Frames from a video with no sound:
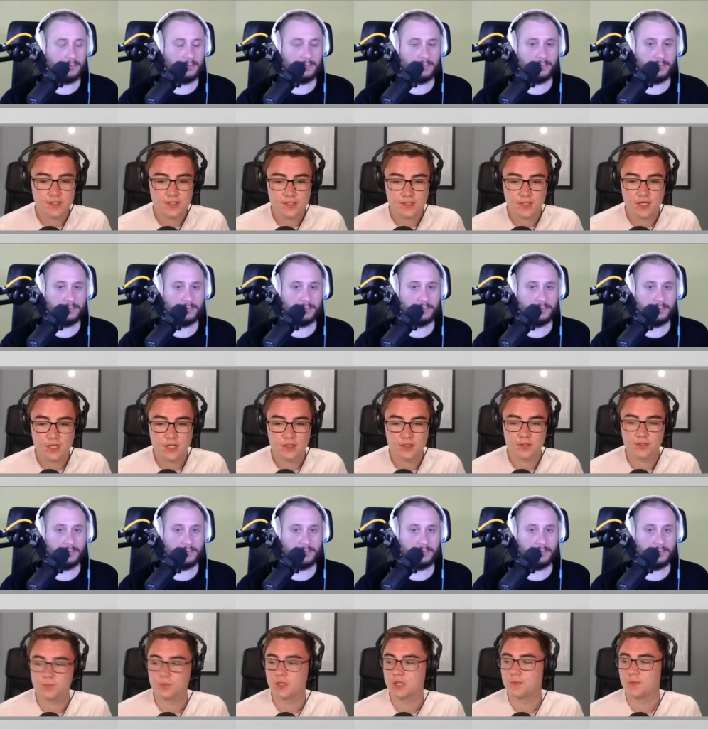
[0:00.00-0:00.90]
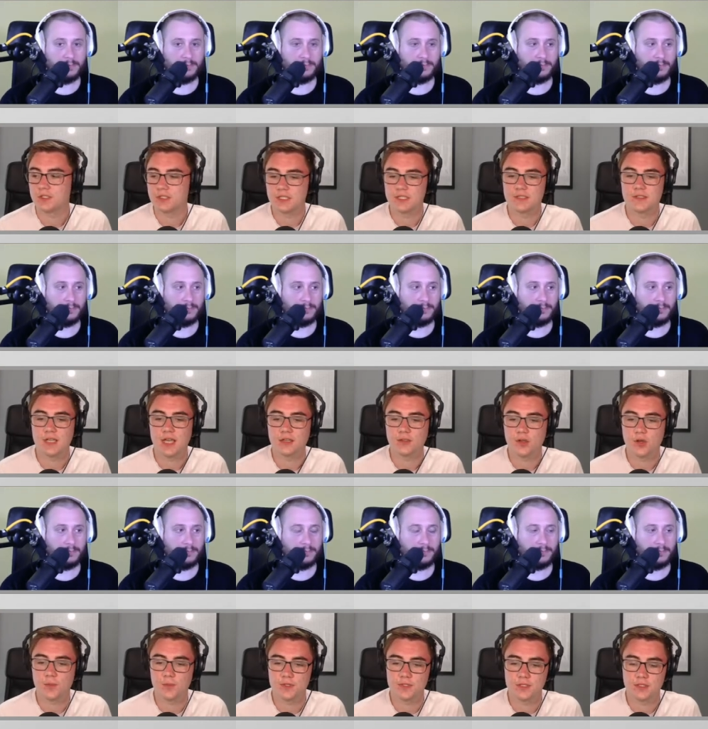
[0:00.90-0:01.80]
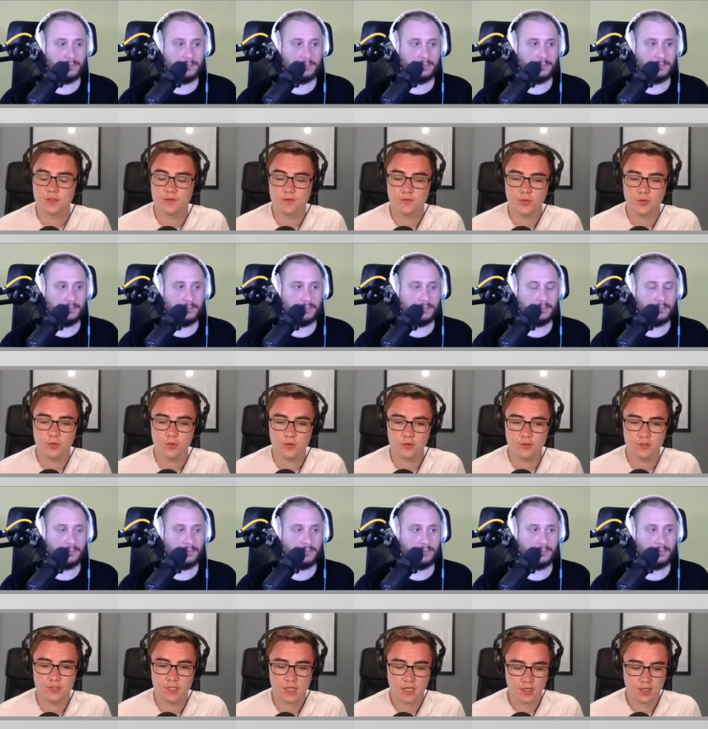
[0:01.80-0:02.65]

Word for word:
Speaker 1: to start. So it's pretty much the exact opposite of yours.